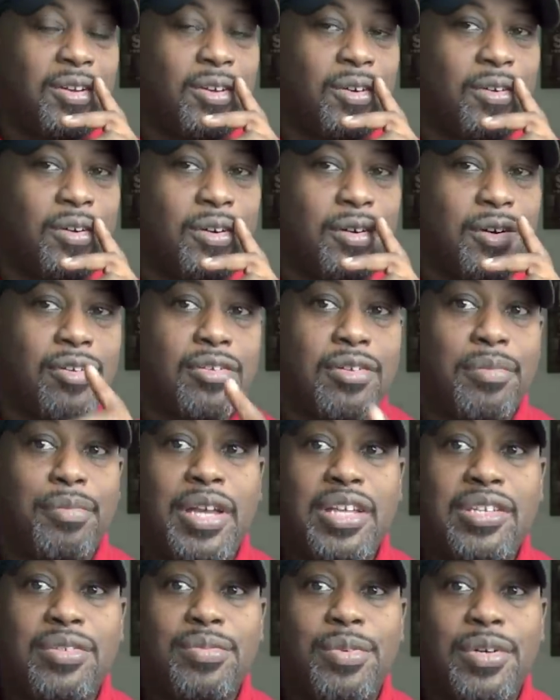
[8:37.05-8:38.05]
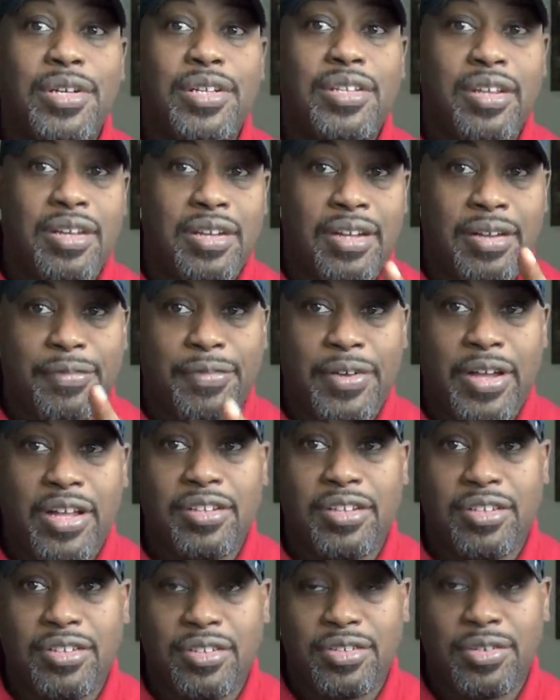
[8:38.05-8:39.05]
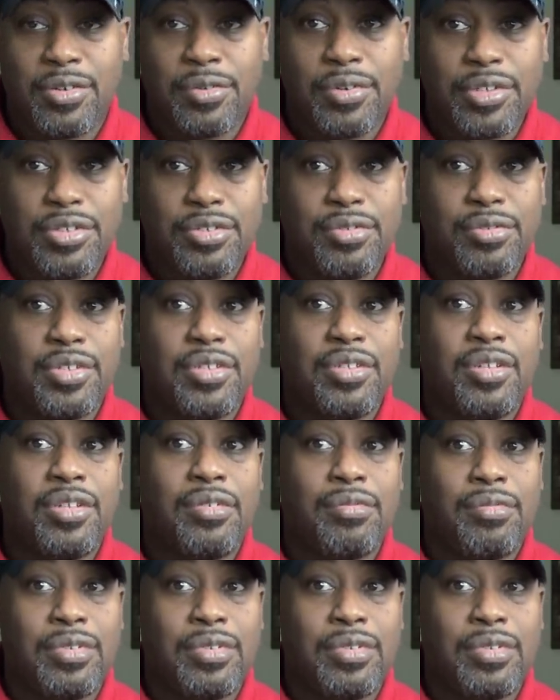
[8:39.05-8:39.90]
Or, or the best one, I found a storage unit